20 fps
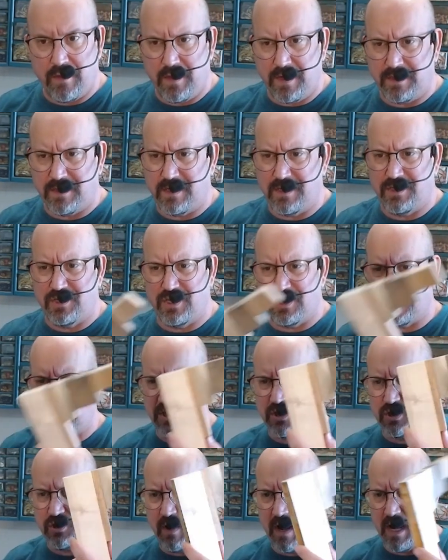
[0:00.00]
This is just
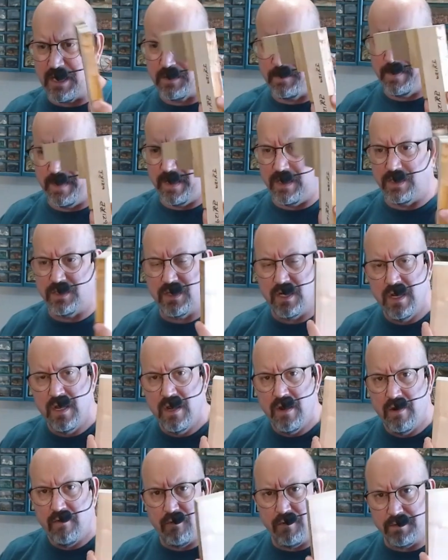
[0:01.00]
a scratch piece
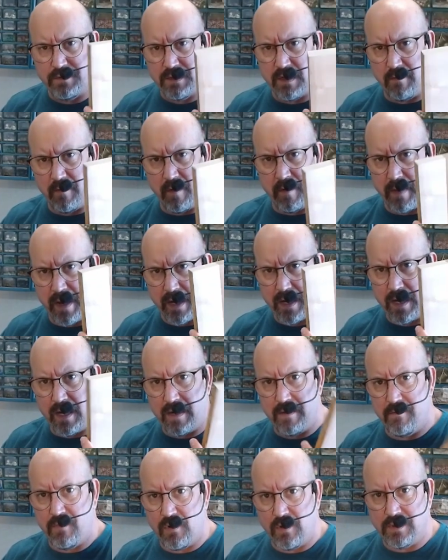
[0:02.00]
from some of my
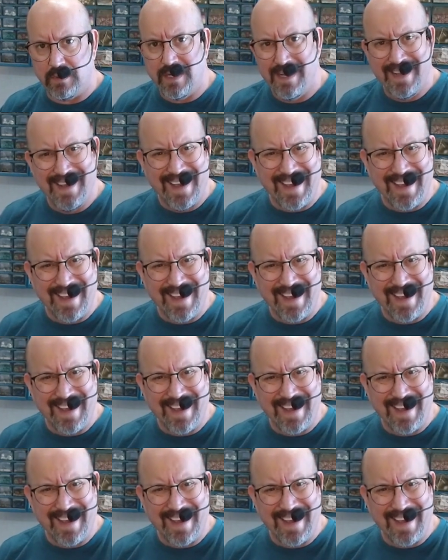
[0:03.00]
cutting boards.